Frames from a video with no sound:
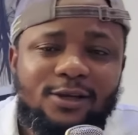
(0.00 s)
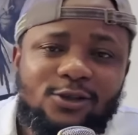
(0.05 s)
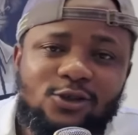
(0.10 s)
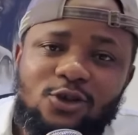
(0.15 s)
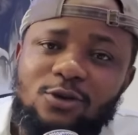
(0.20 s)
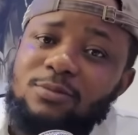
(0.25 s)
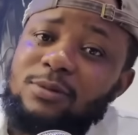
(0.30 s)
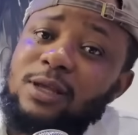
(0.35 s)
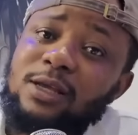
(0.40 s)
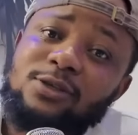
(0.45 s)

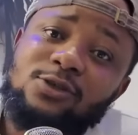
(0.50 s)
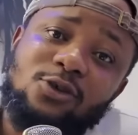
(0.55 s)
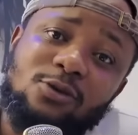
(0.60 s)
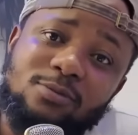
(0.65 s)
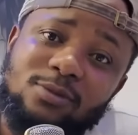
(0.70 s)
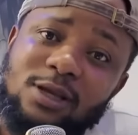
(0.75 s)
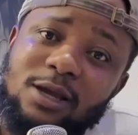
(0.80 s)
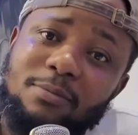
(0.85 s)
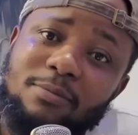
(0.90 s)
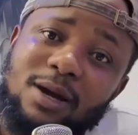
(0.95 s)
Sometimes,
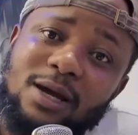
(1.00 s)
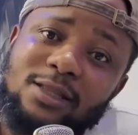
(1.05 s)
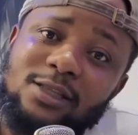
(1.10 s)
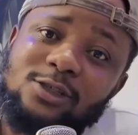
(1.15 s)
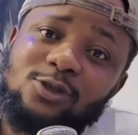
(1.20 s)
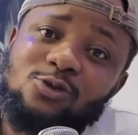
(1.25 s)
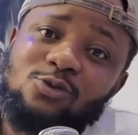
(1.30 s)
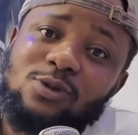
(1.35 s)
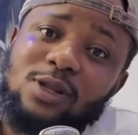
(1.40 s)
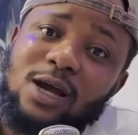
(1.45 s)
sometimes, man
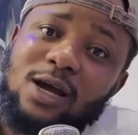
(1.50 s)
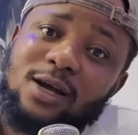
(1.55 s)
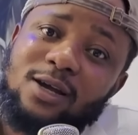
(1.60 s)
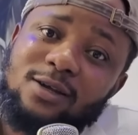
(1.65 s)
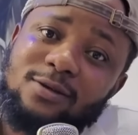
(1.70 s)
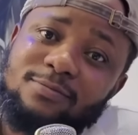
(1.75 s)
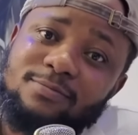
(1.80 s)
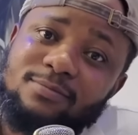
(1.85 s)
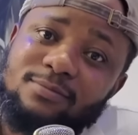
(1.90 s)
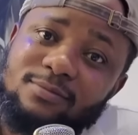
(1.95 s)
need to knack.